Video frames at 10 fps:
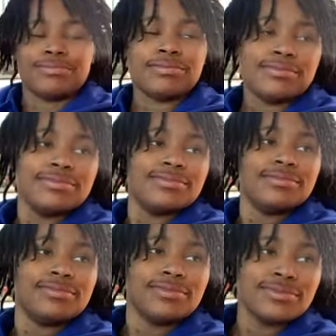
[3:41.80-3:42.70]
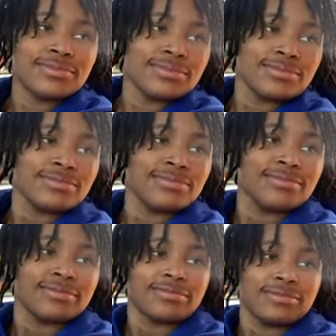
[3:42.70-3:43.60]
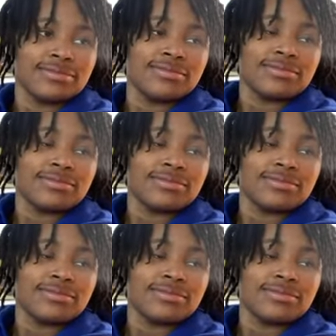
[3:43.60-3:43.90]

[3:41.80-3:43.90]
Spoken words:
[no speech]